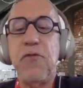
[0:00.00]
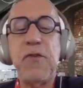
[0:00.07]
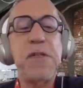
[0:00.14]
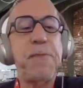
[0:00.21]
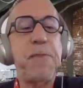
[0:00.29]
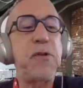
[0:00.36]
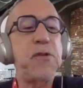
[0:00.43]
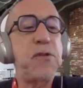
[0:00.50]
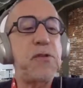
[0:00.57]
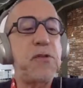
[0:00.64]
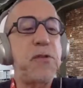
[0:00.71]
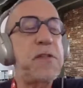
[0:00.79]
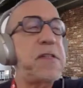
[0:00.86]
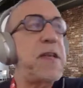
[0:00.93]
response to
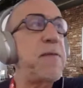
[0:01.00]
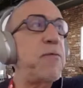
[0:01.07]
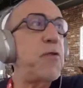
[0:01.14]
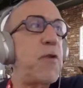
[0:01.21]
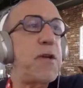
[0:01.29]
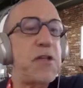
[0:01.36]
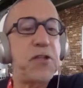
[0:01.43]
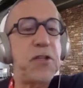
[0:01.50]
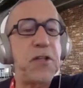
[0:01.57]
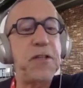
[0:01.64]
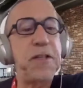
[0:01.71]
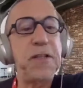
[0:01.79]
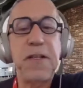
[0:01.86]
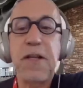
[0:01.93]
the same
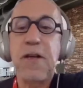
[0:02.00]
question?